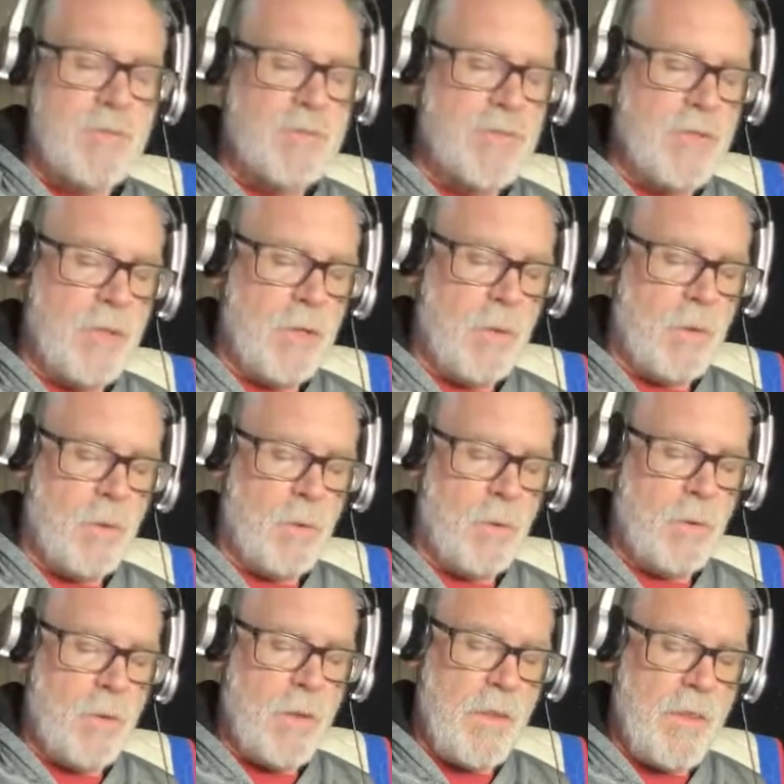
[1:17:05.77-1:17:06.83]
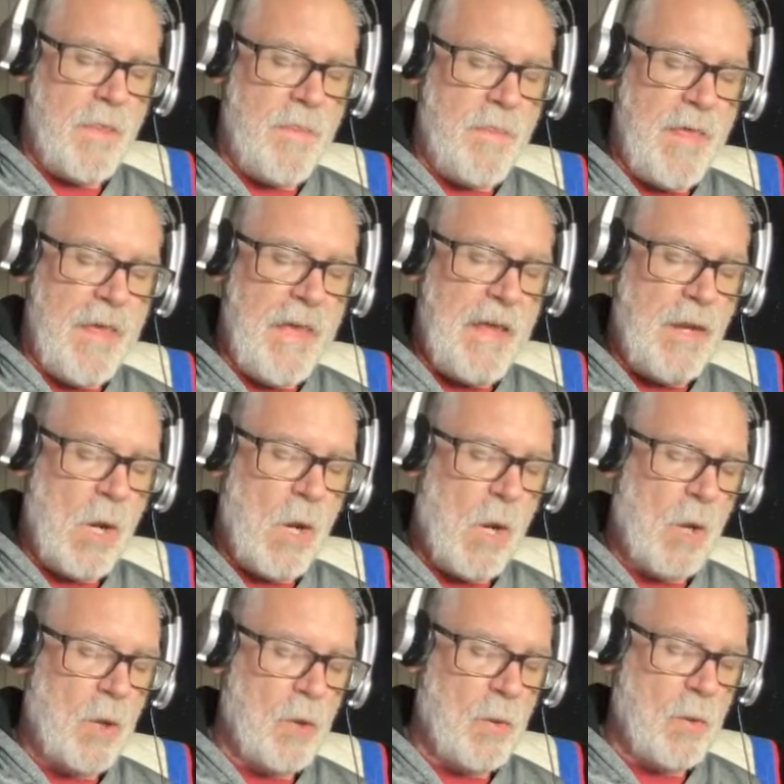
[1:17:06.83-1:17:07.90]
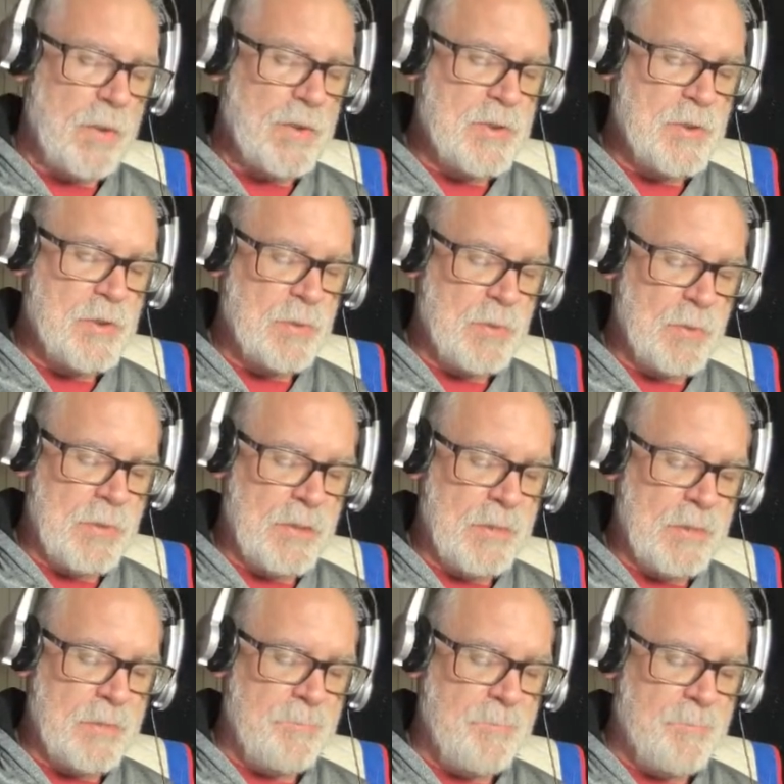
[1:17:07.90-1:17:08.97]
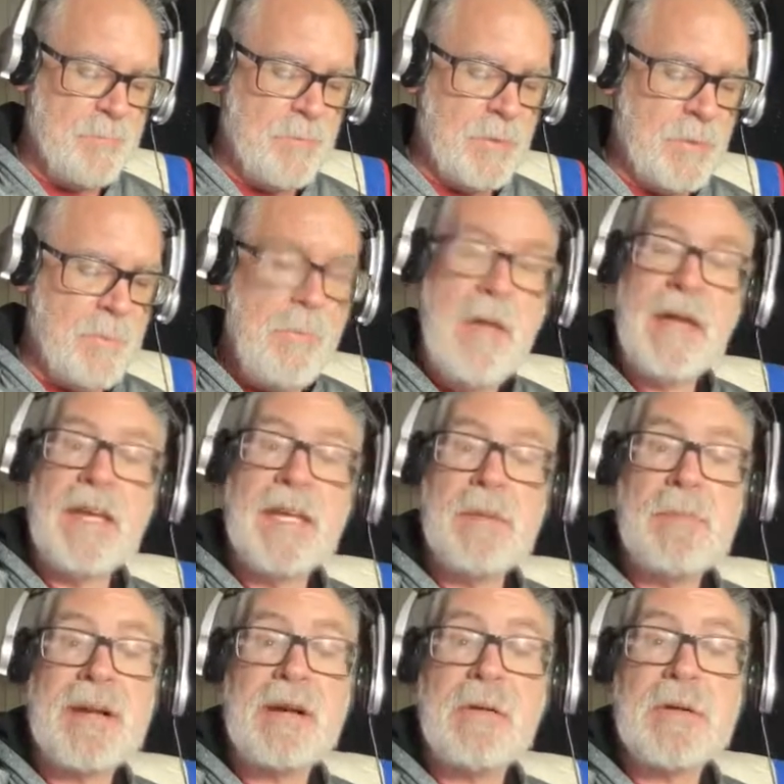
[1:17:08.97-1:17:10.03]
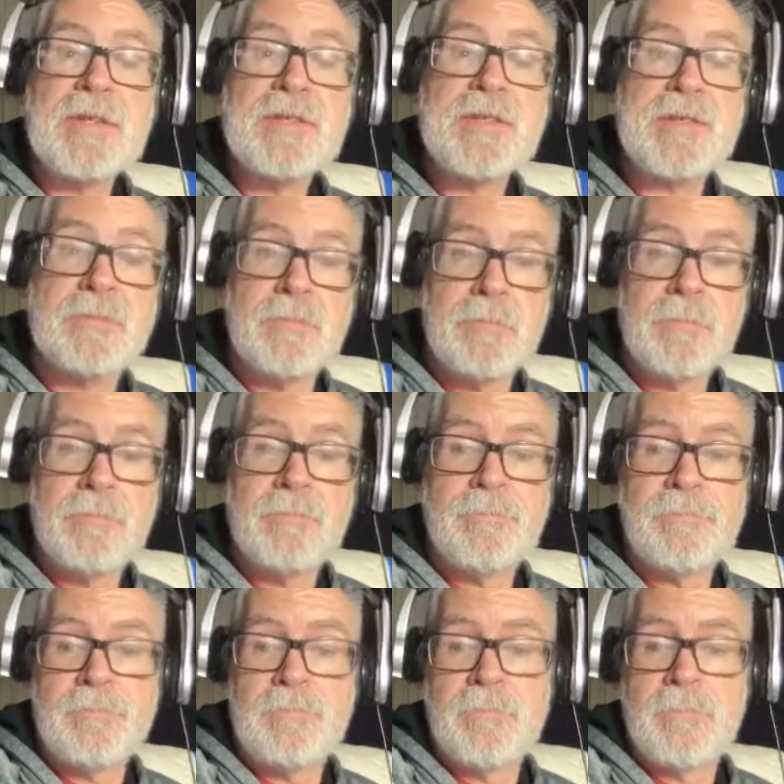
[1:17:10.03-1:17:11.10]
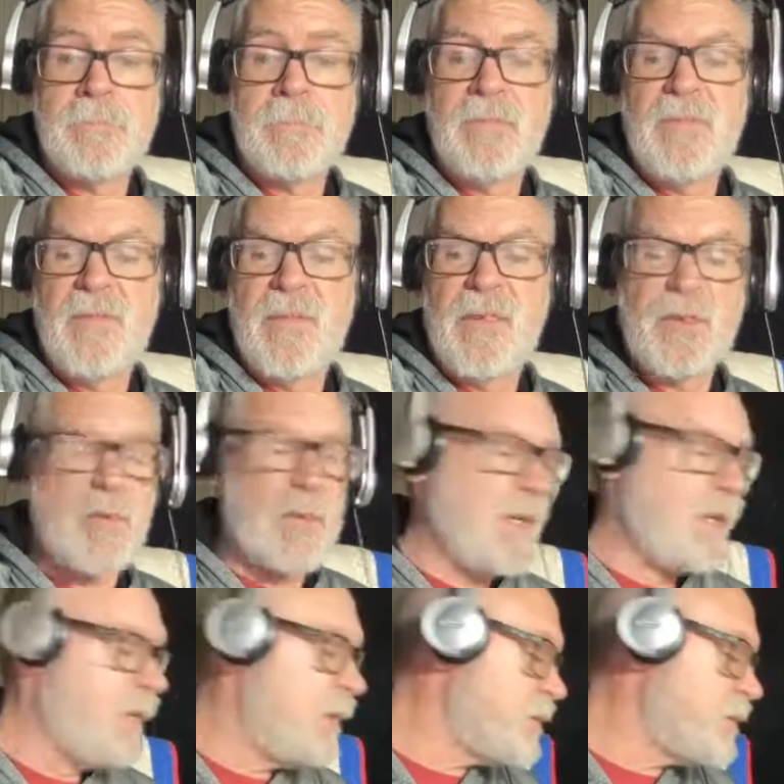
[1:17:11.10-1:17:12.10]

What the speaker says: So they are going to make an appearance this weekend.